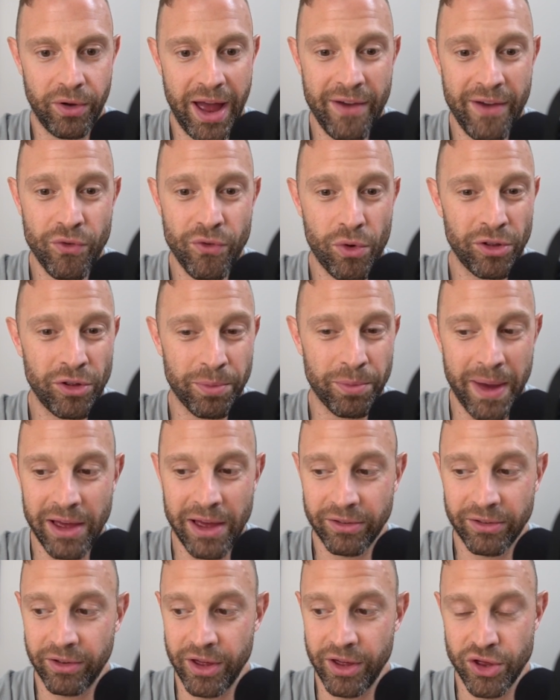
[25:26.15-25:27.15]
Everyone's
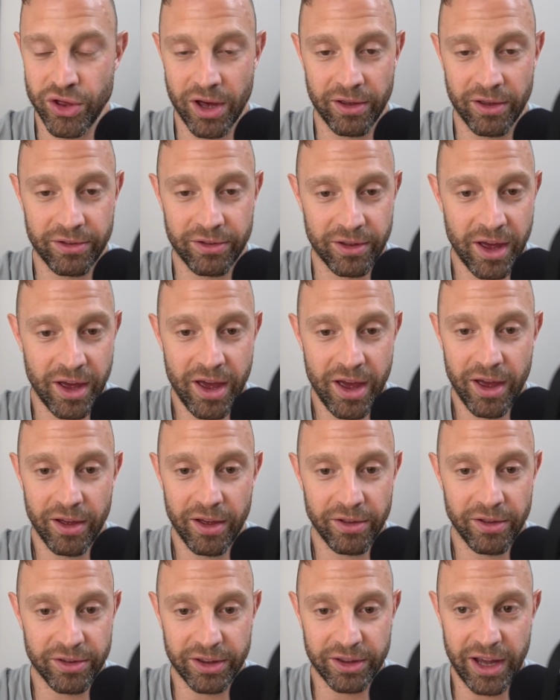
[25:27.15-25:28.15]
basically just
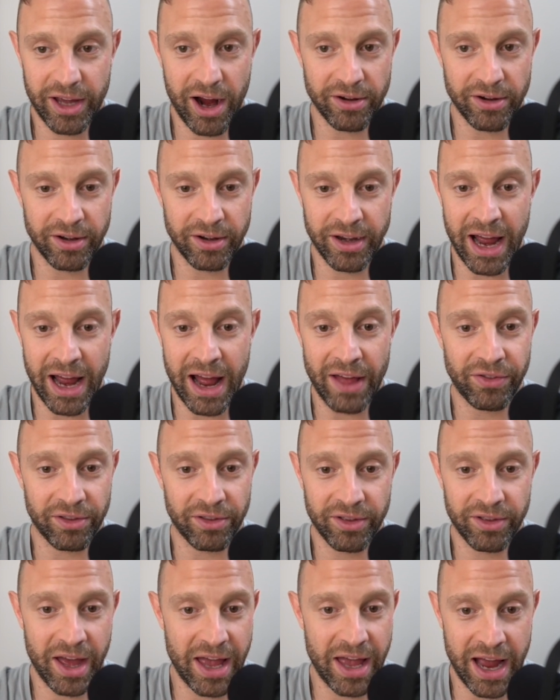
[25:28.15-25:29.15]
scared to death to
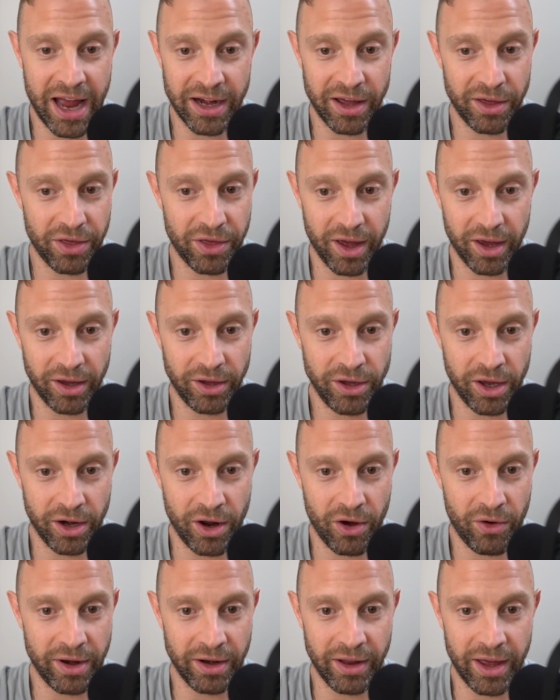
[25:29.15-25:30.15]
say anything,
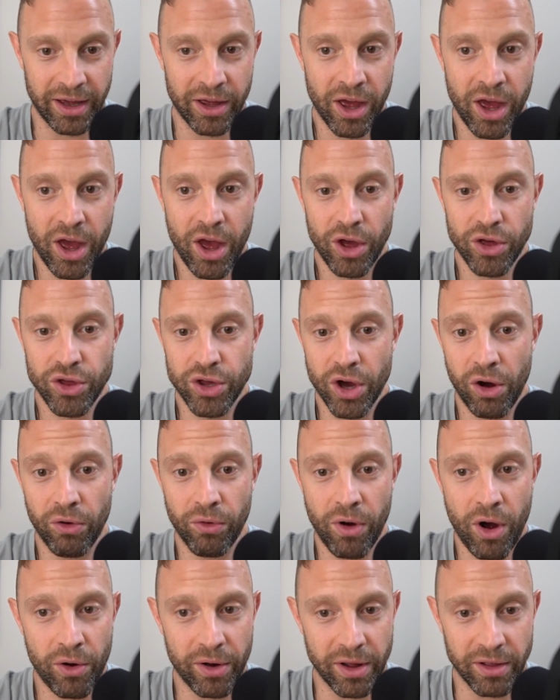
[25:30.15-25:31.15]
and like Joe
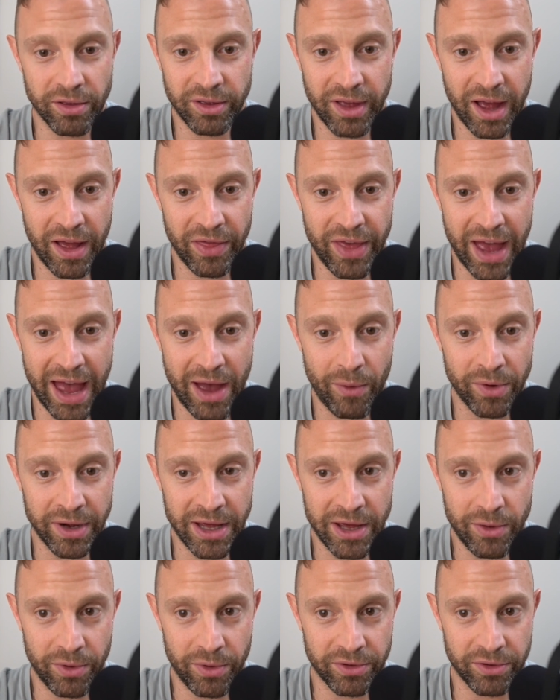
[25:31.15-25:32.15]
Rogan said that when
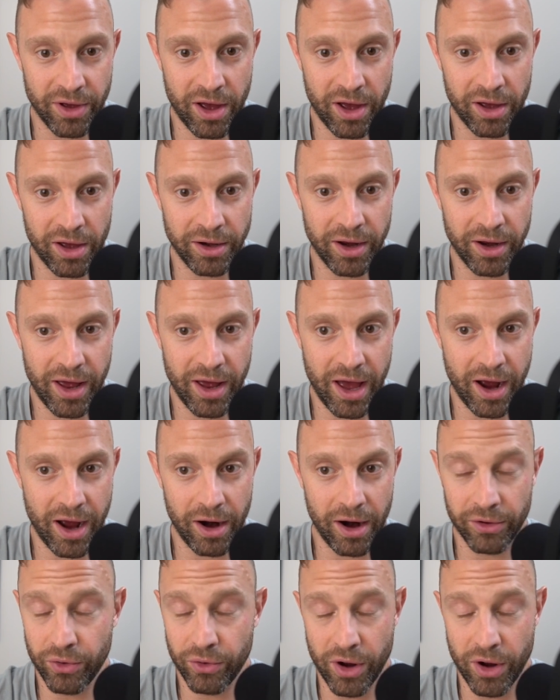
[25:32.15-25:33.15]
he was on,
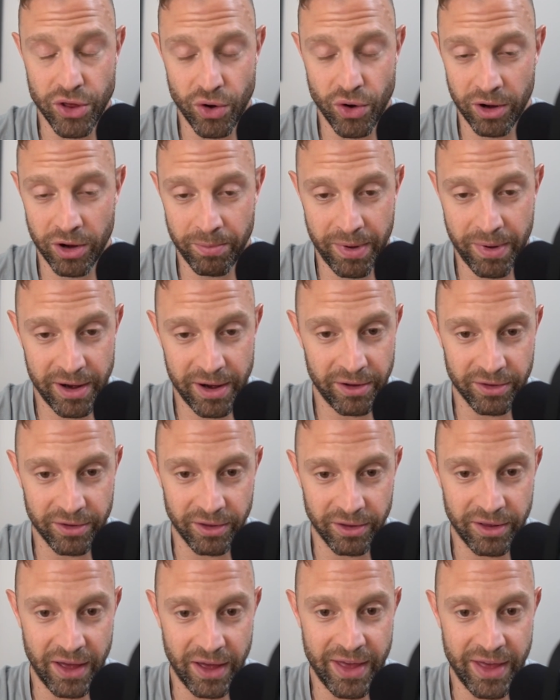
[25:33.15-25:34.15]
Jordan
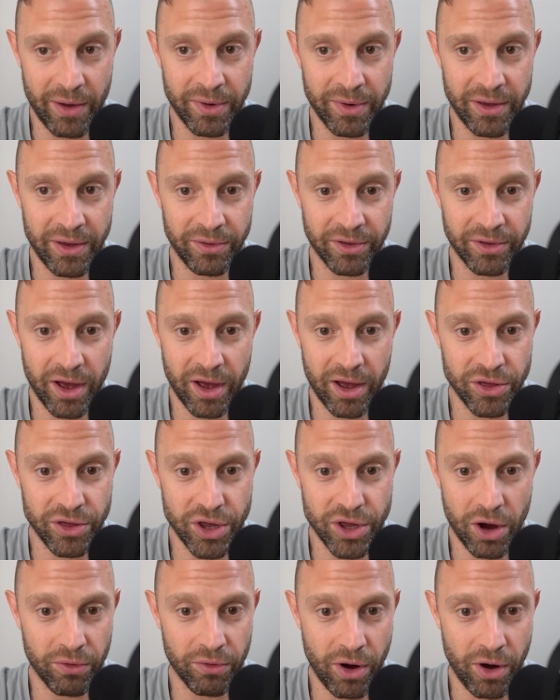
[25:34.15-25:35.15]
Peterson said that when he was on
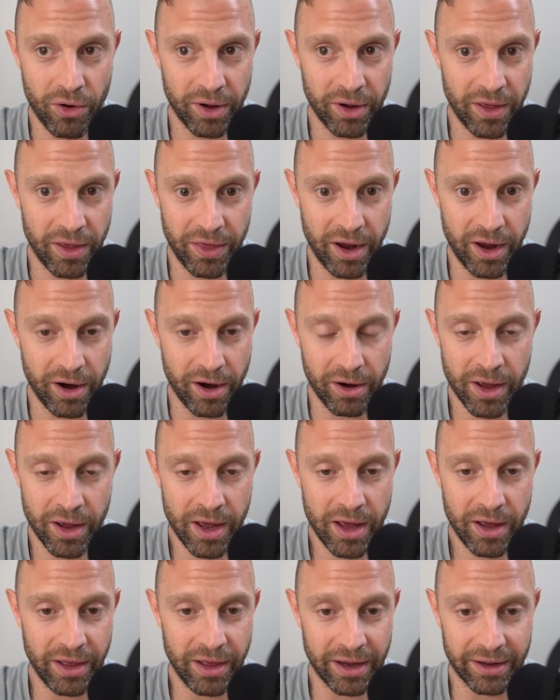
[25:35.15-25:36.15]
Joe Rogan there
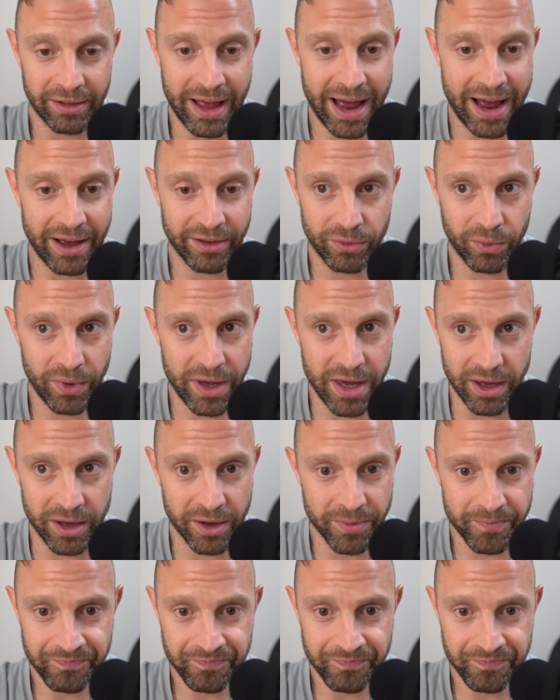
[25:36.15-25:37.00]
like last week.